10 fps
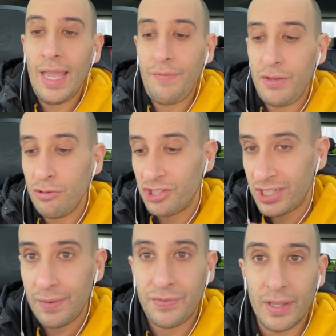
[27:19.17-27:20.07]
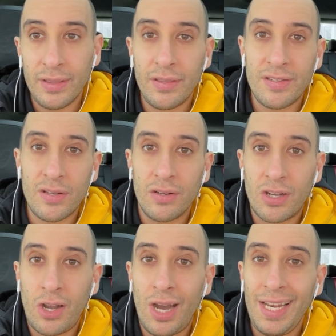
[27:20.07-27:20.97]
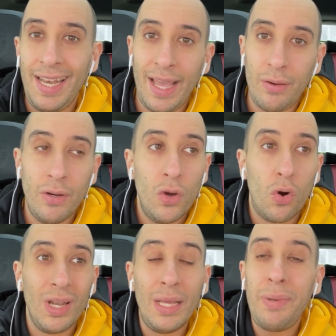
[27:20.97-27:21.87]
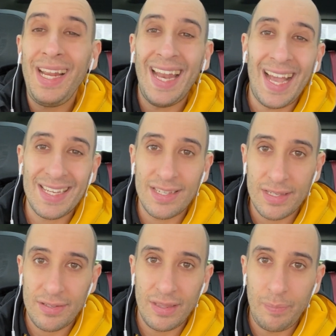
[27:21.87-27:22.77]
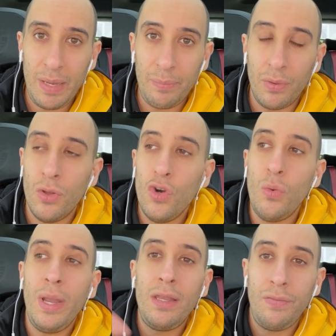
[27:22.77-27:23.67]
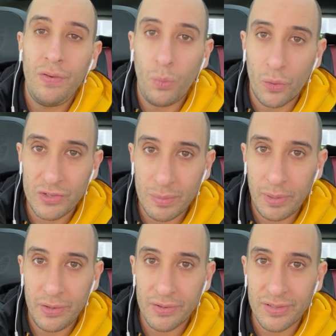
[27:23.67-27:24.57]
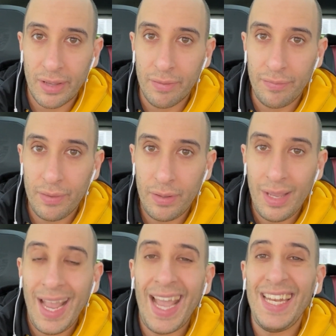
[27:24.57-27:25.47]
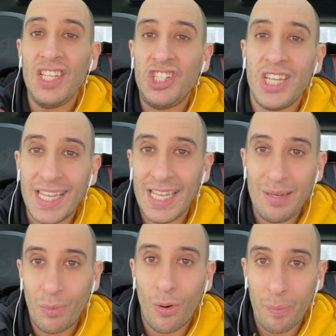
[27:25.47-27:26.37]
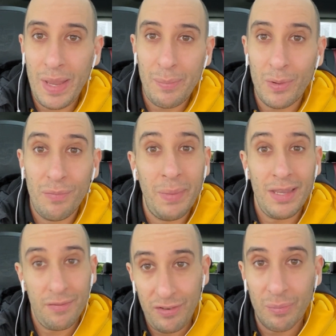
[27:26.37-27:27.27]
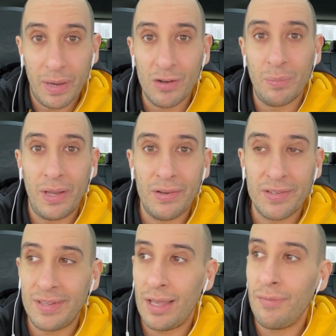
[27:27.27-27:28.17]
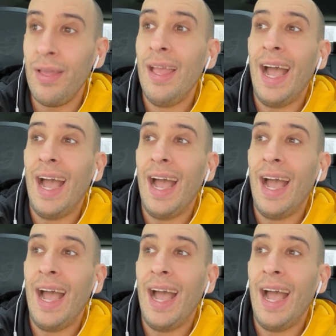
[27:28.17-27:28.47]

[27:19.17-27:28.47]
If you shift it to start cutting out or limiting access to the people who make you feel worse about yourself, and injecting more people who make you feel better about yourself,